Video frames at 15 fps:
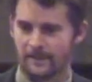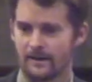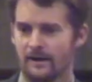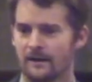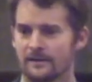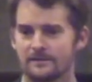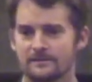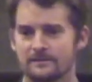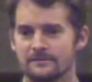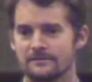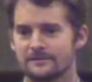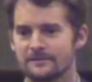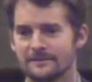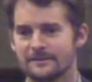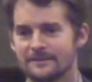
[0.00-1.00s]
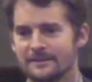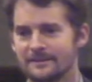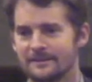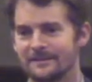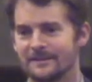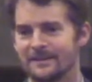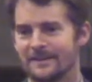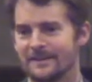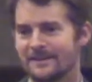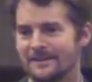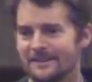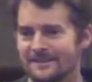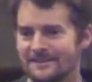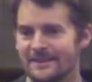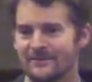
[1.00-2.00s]
I can,
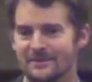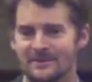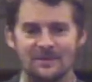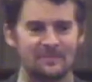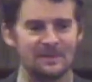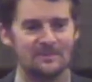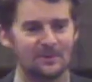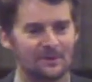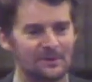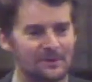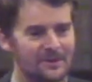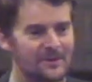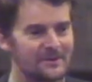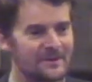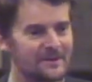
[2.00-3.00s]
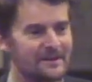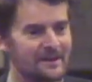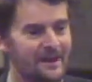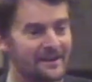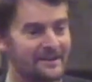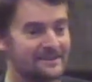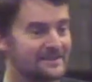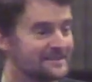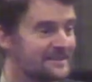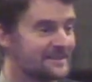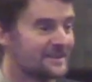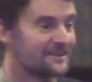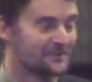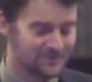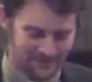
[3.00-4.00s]
knowing the people that I know here, I can see
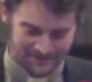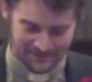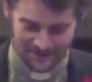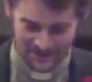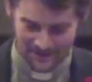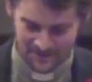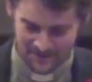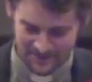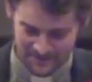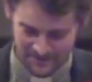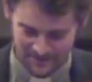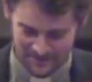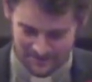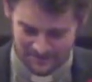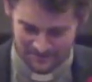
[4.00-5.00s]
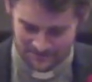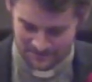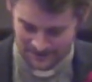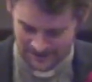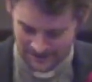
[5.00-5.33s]
that all the time, and it's wonderful.